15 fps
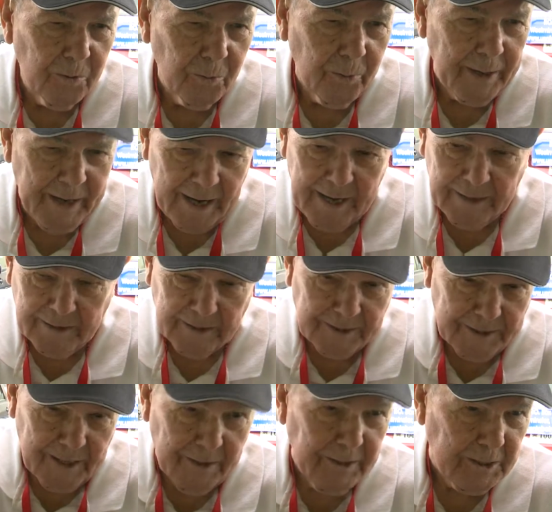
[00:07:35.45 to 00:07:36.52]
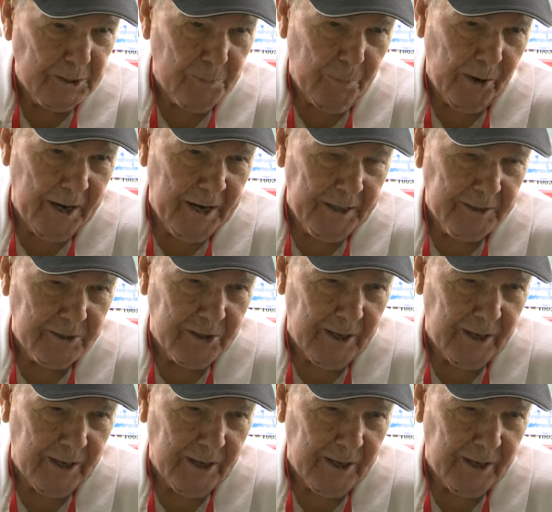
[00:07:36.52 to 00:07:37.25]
We had to see his brains